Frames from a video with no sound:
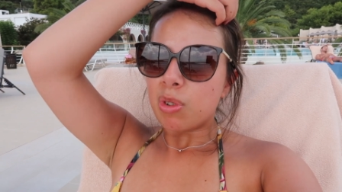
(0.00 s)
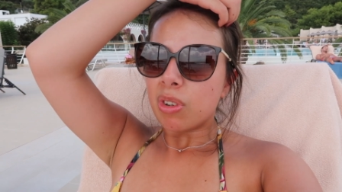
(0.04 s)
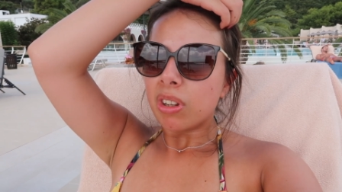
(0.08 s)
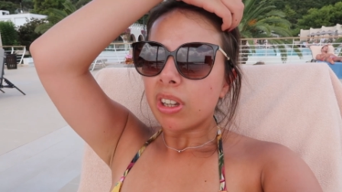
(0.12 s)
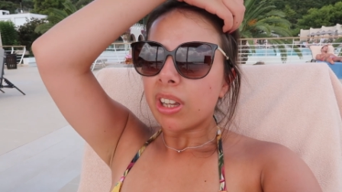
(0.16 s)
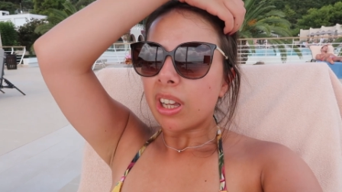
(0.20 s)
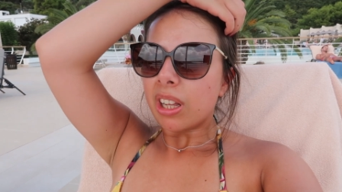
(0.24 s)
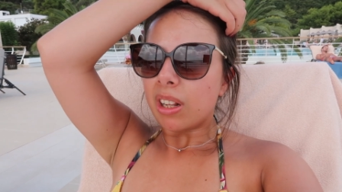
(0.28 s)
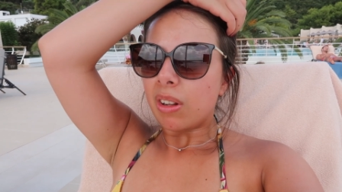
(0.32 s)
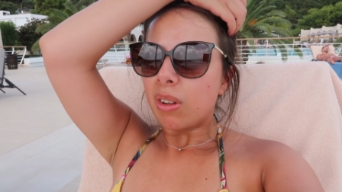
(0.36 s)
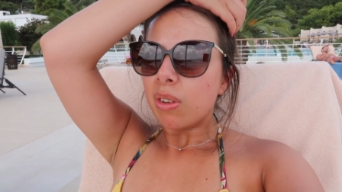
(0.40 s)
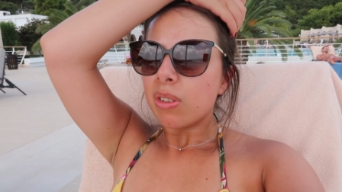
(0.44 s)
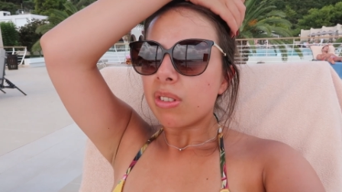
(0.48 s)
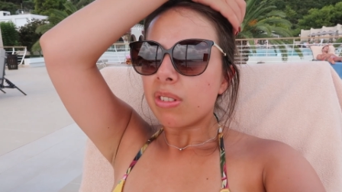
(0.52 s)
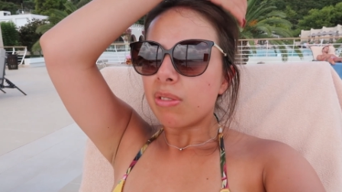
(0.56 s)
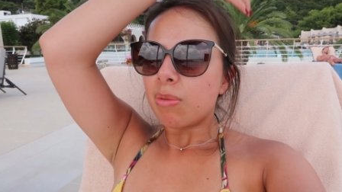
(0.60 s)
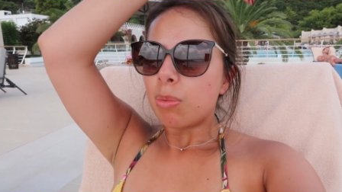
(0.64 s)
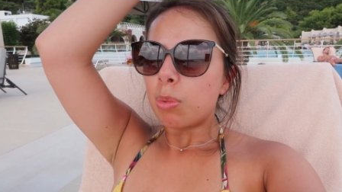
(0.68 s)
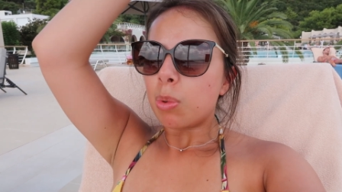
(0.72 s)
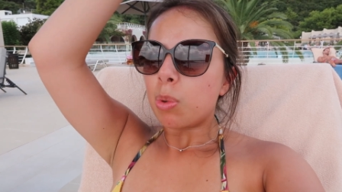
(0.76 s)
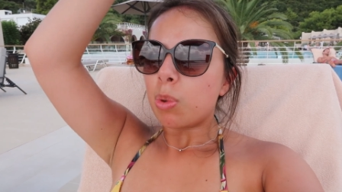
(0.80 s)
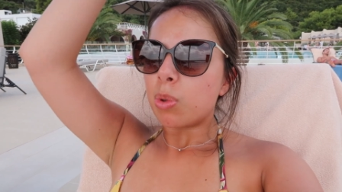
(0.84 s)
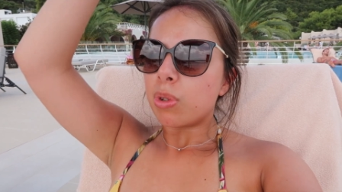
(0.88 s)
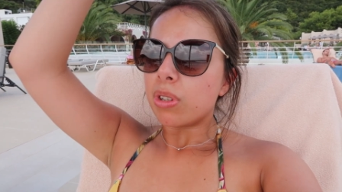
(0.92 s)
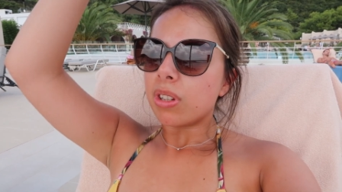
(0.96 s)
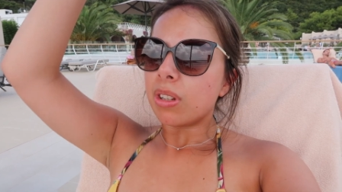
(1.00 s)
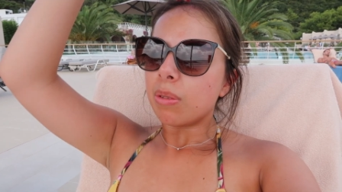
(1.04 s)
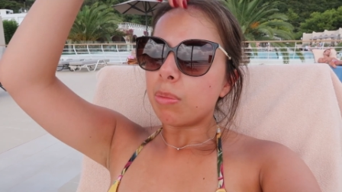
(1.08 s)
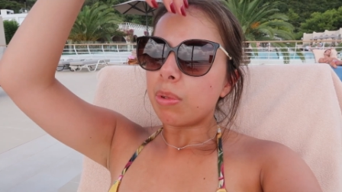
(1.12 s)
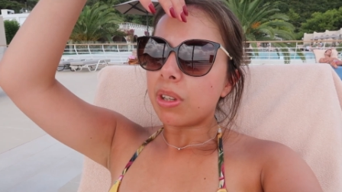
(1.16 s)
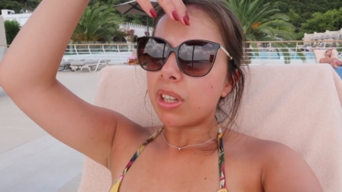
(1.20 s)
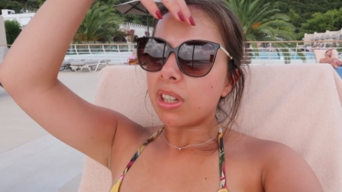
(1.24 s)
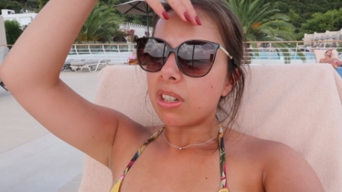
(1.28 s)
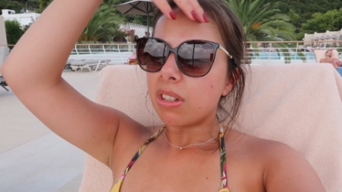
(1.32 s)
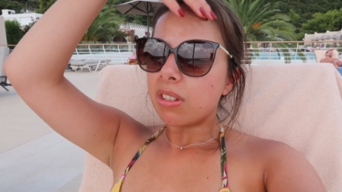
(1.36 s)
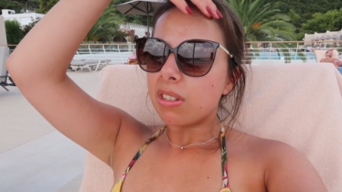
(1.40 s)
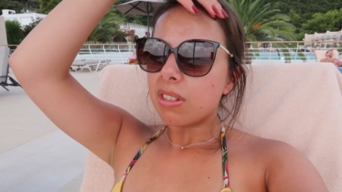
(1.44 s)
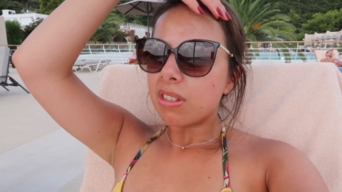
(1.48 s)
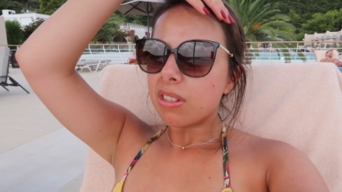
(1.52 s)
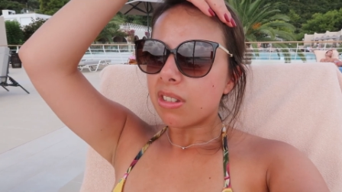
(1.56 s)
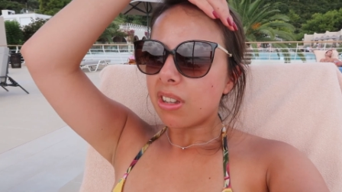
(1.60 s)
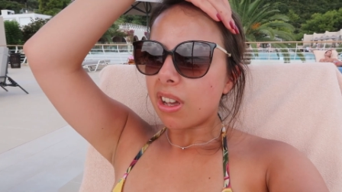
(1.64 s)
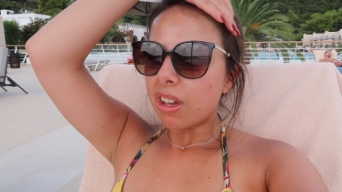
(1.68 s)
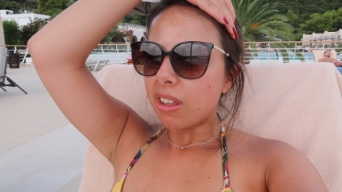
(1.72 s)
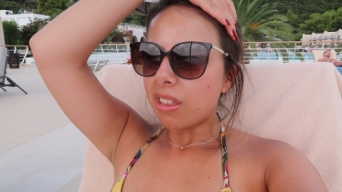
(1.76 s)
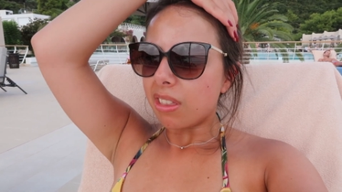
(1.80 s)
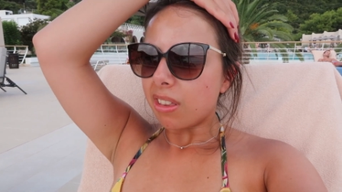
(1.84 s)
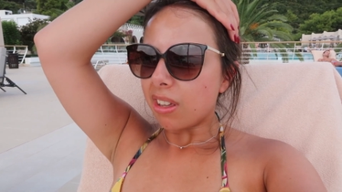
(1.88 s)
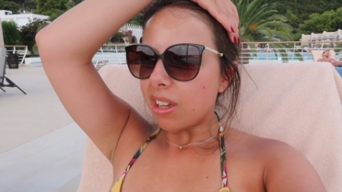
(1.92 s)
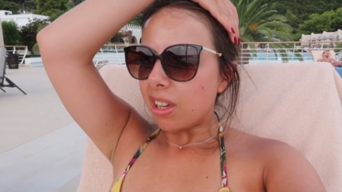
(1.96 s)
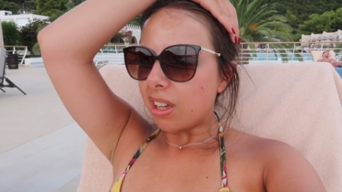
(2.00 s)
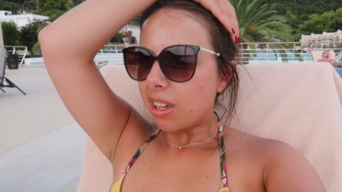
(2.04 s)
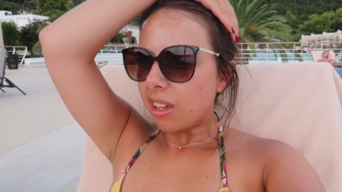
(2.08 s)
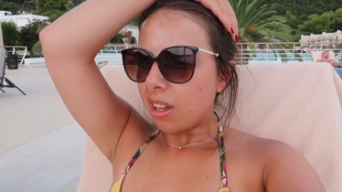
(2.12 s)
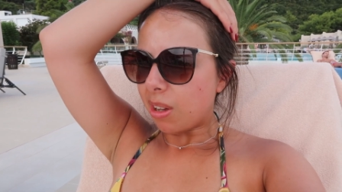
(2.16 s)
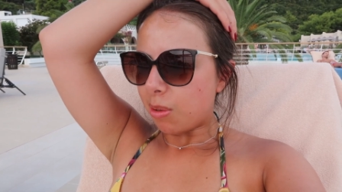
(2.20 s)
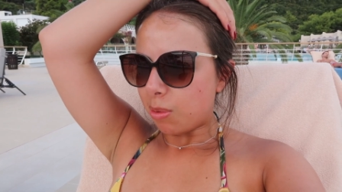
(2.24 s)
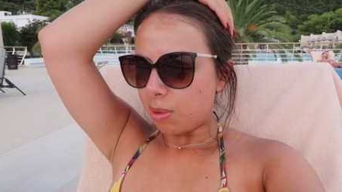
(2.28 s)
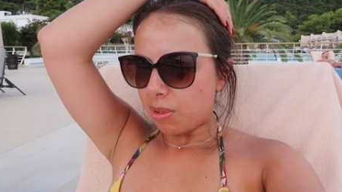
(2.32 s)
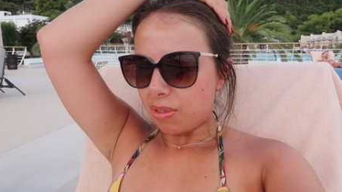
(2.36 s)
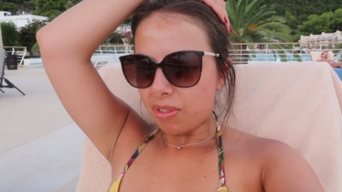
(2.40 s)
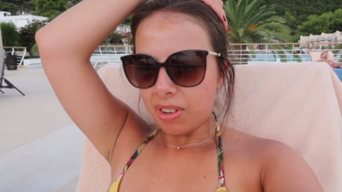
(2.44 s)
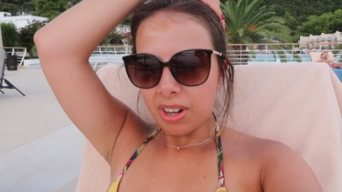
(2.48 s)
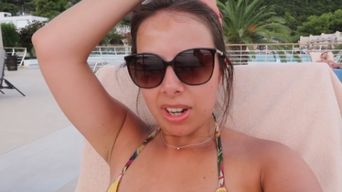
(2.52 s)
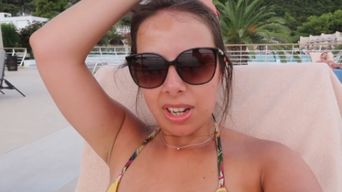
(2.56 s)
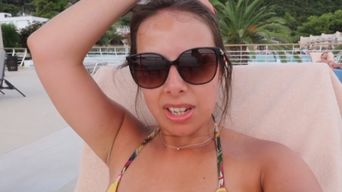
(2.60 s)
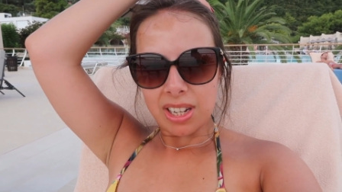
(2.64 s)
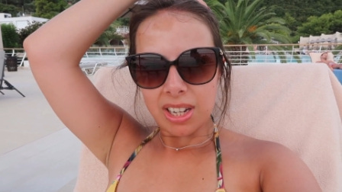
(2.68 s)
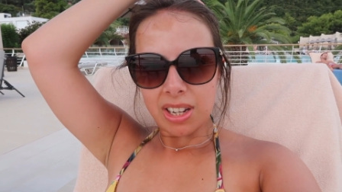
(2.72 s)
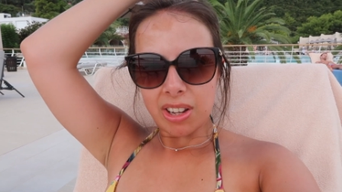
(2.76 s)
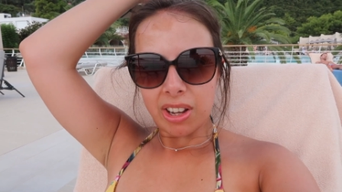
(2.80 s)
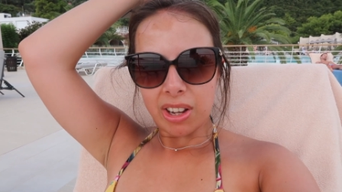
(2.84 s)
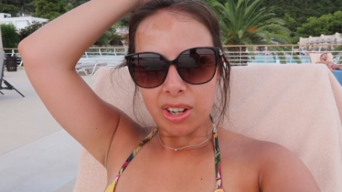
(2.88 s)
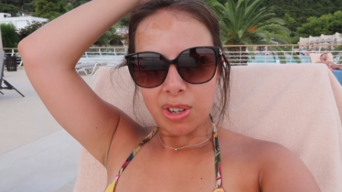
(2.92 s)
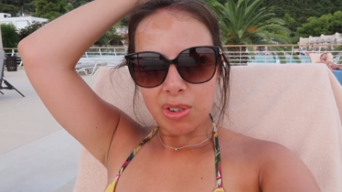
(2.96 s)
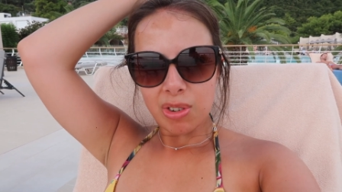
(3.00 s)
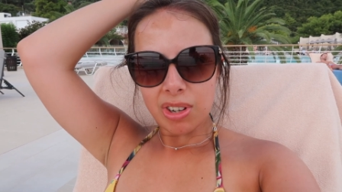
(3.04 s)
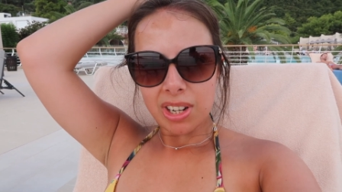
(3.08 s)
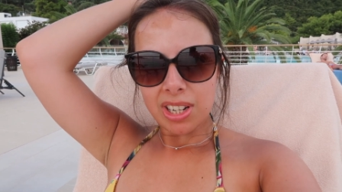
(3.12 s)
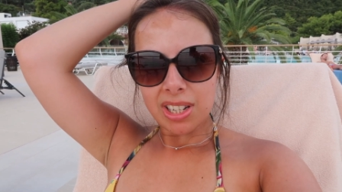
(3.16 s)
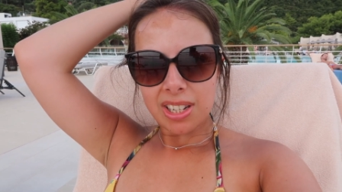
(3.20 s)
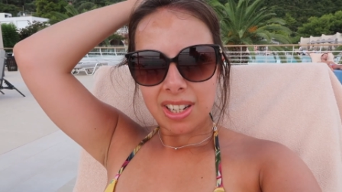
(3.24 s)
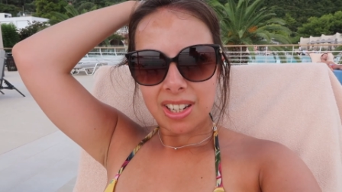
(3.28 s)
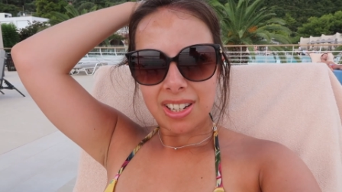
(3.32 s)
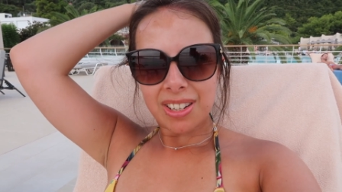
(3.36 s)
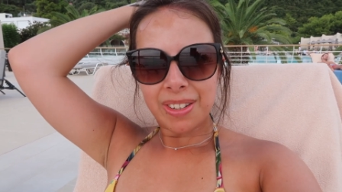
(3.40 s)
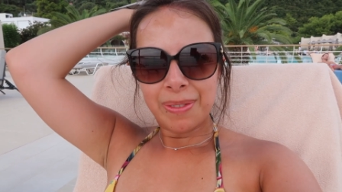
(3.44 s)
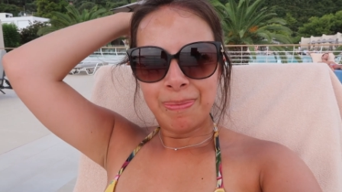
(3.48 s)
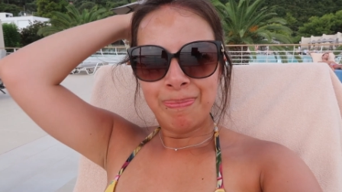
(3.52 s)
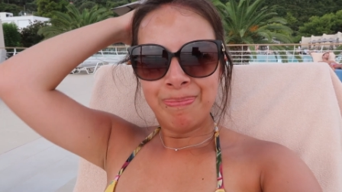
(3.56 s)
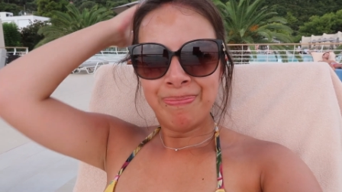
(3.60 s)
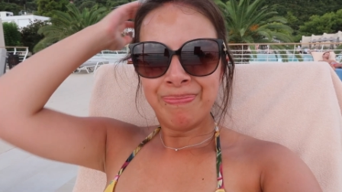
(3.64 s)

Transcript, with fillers: drinking lots of water because I think I was very dehydrated